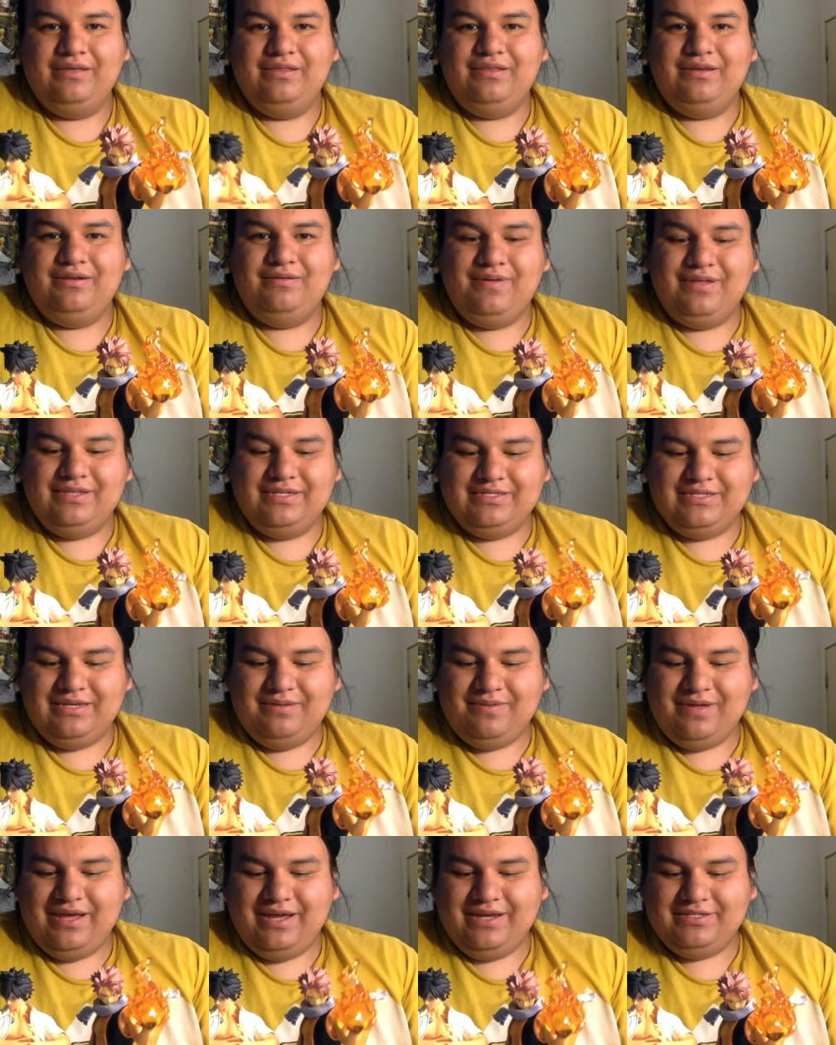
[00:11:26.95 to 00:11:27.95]
They're about the
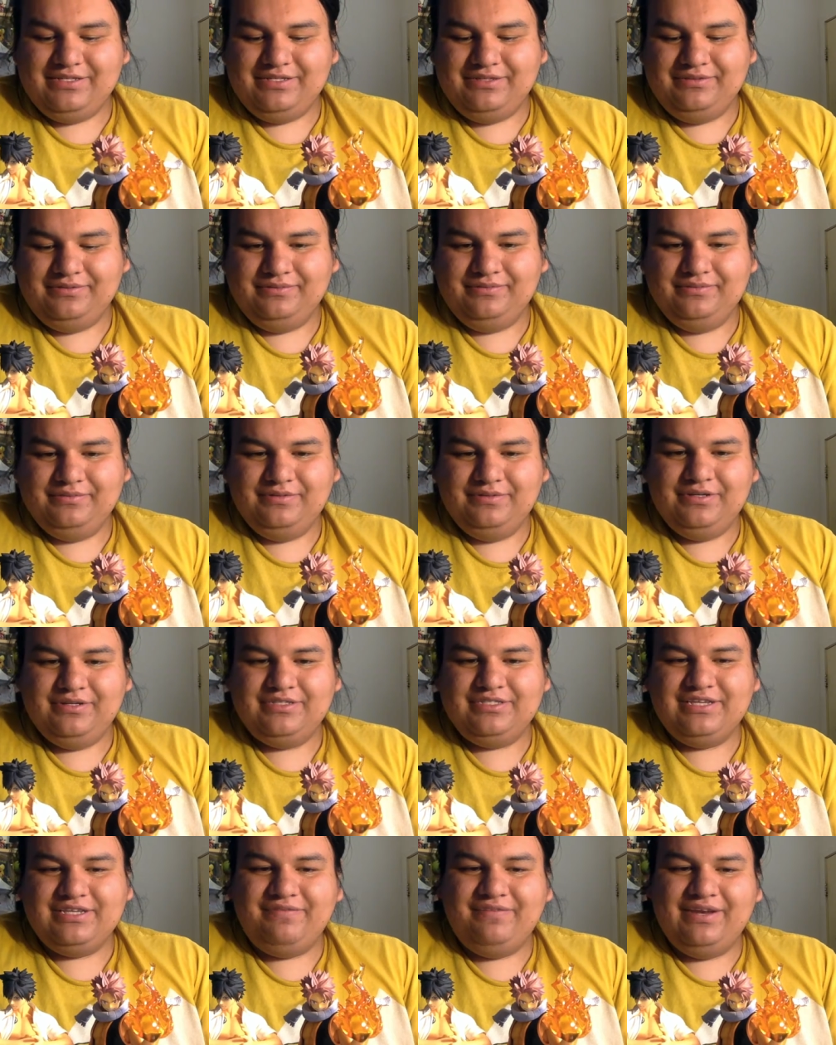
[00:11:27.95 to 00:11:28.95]
same height too. They're
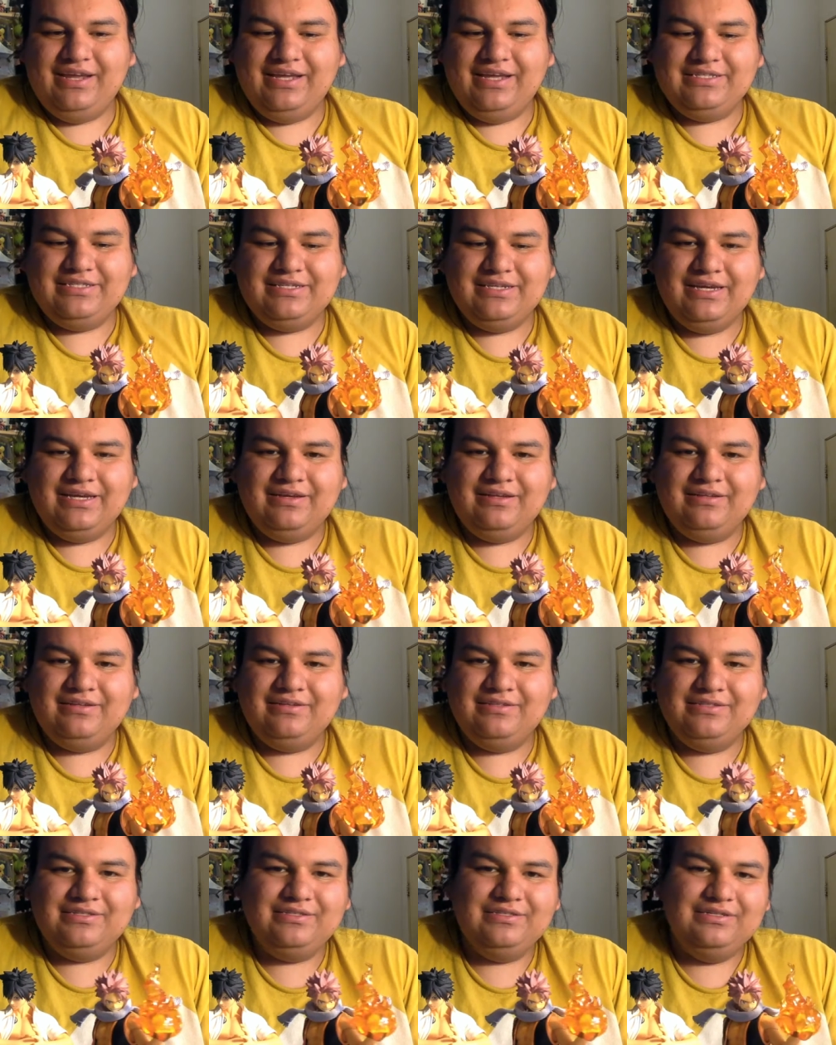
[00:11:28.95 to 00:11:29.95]
7 8 scale.
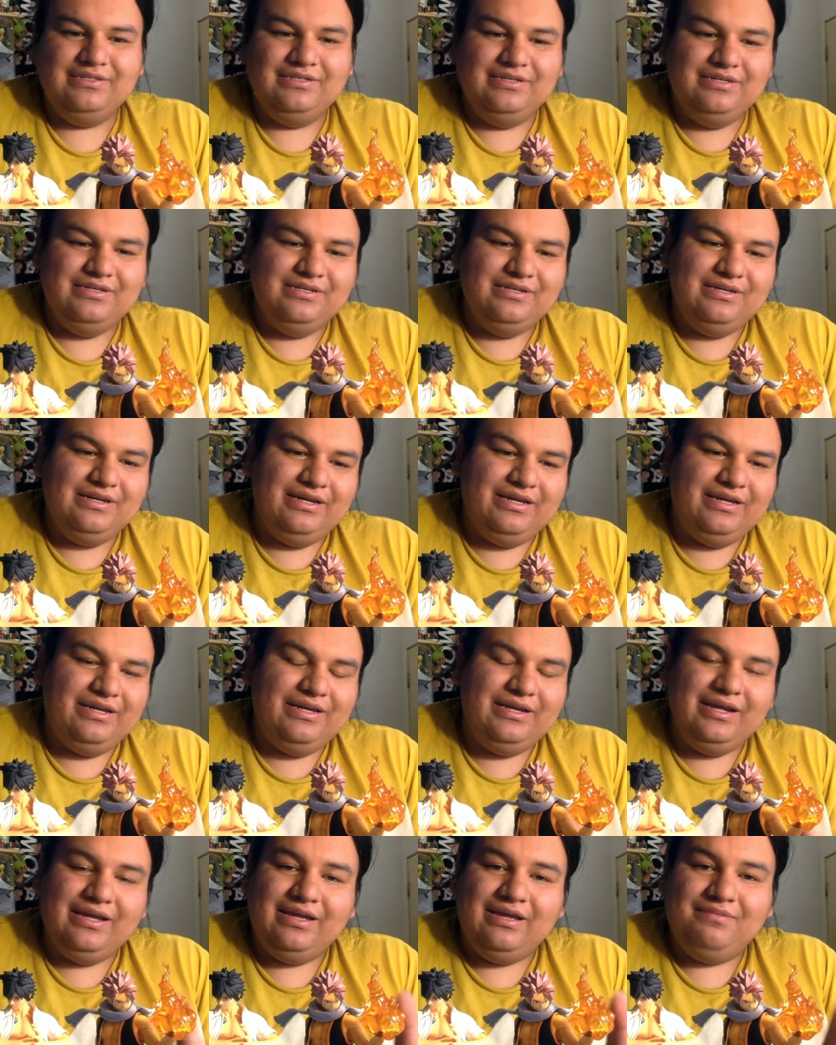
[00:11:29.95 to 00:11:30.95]

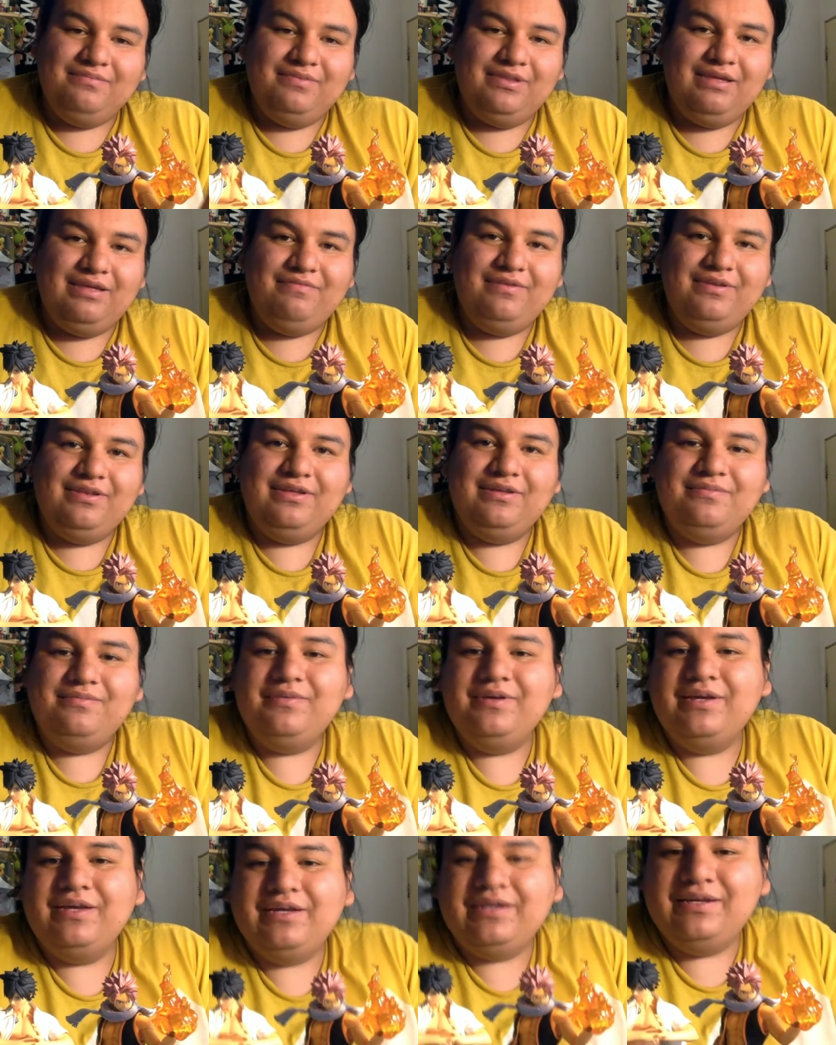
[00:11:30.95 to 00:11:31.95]
And yeah, I'm loving
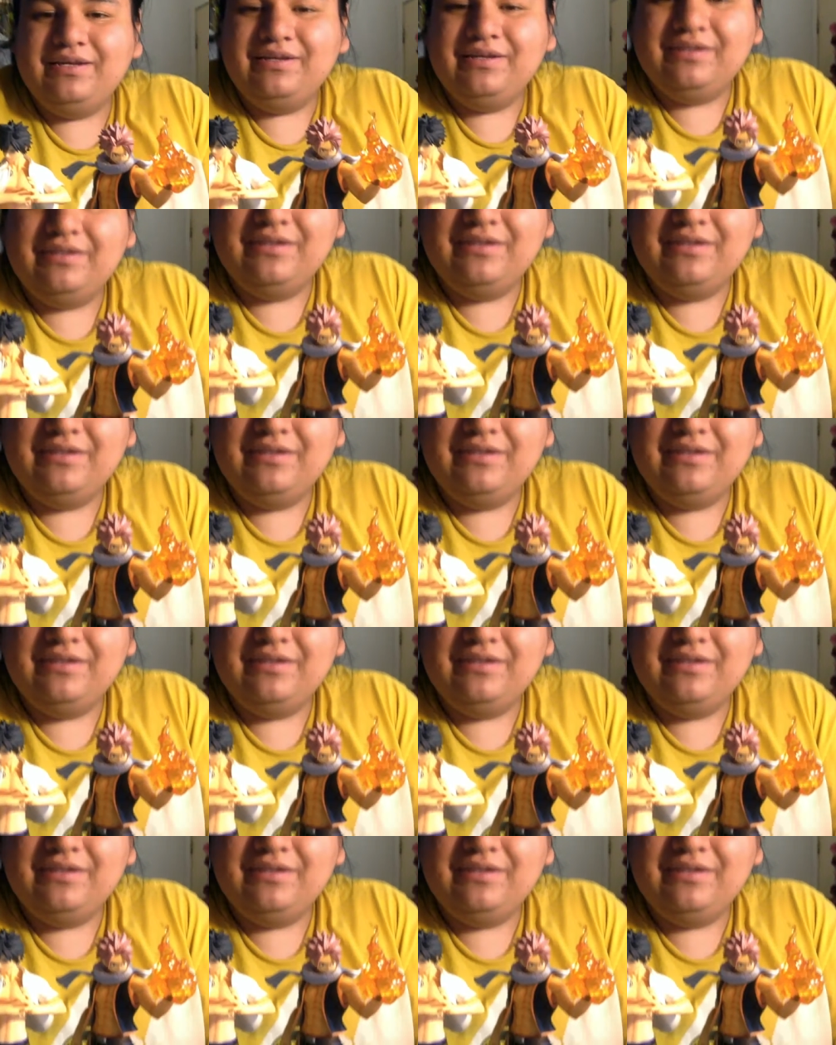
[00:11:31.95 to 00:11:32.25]
them and